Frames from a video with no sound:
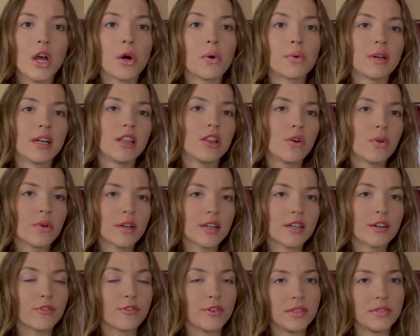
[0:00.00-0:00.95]
or a
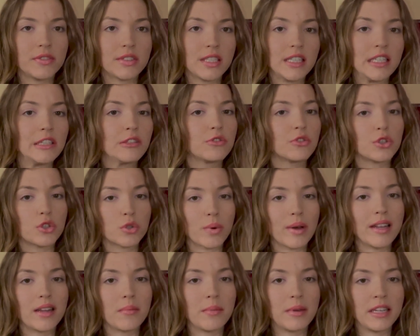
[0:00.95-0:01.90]
longer 15 to
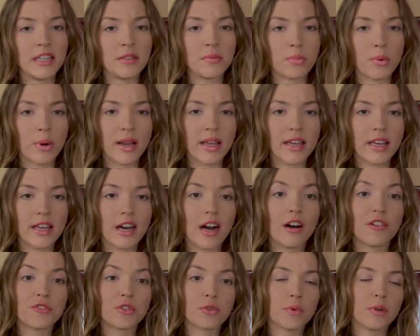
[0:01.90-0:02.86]
20-minute break
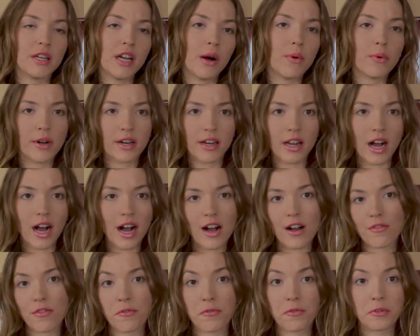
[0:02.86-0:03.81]
after an hour and a
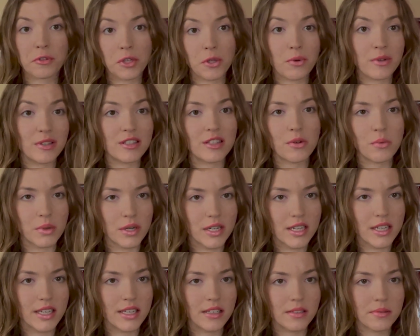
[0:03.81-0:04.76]
half of continuously
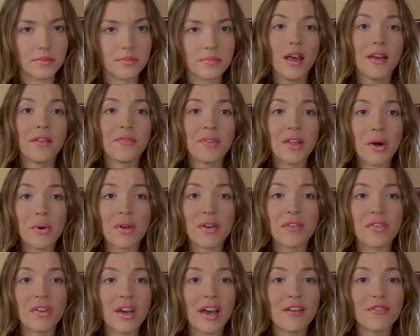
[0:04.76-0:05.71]
working. Now,
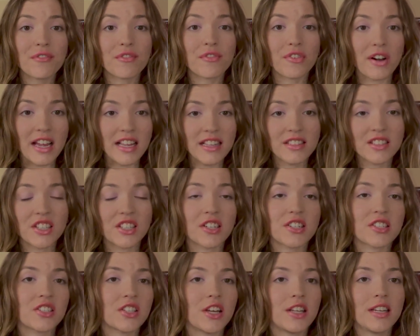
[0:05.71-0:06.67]
if you have friends that
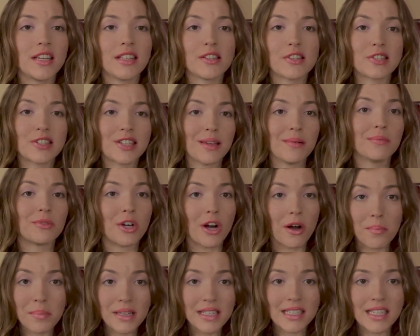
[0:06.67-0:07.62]
are studying the same
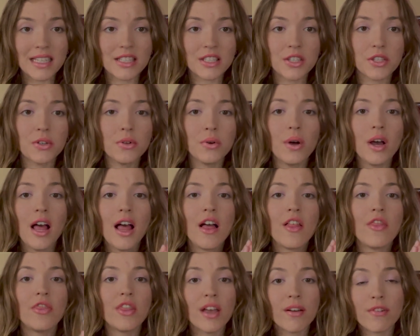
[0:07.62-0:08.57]
topics as you,
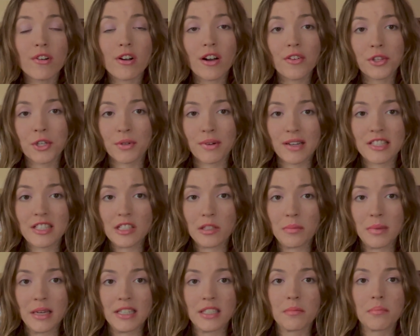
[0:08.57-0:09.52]
never
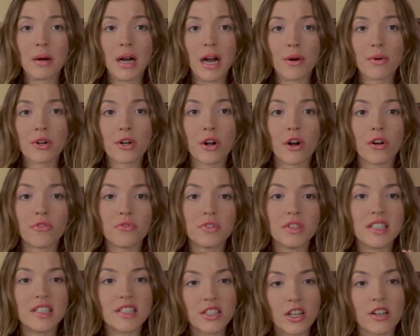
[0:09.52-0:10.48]
underestimate the power of
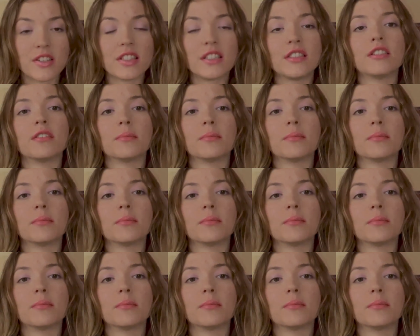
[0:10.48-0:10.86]
discussing the